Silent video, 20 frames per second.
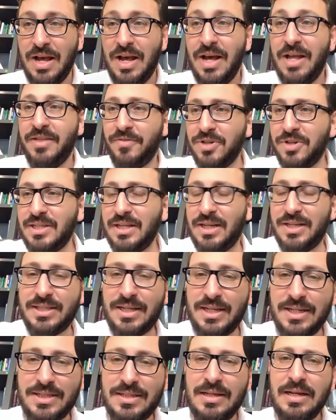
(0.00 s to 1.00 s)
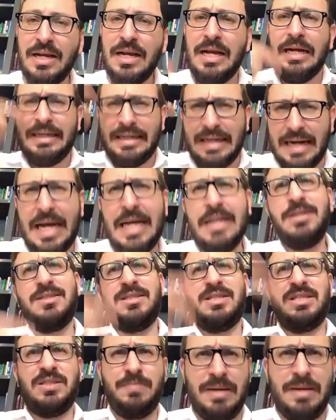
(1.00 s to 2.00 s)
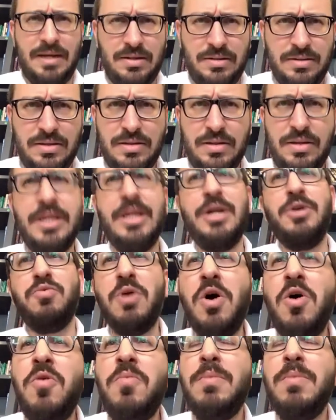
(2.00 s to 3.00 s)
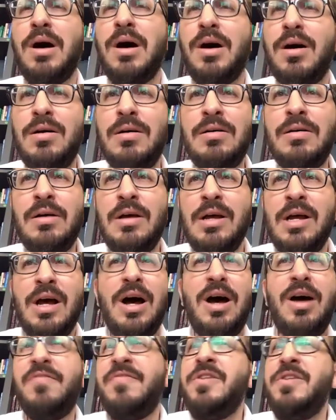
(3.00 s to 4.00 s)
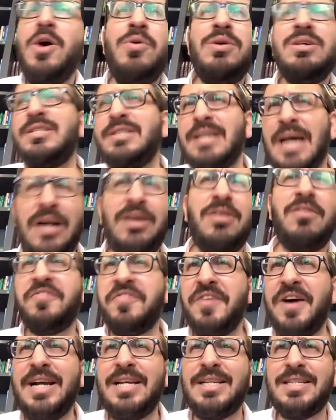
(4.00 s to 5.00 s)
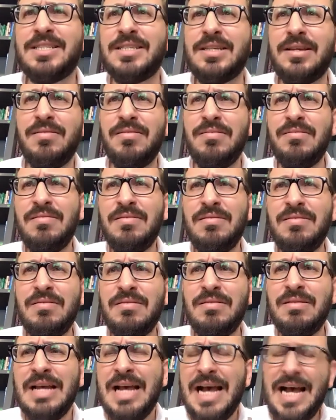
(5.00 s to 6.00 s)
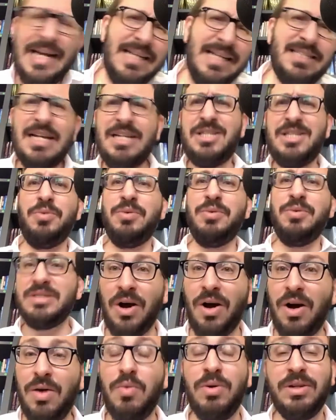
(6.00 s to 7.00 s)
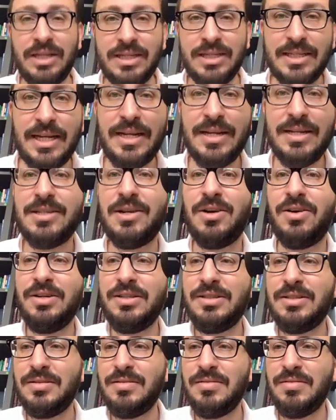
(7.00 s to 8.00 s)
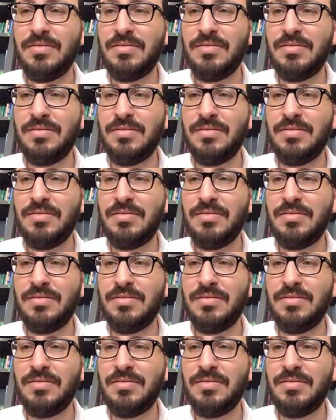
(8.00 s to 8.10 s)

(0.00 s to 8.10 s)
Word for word: The verse tells us, God smelled the aroma of Noah's sacrifice. And he said to his heart, what did he say to his heart?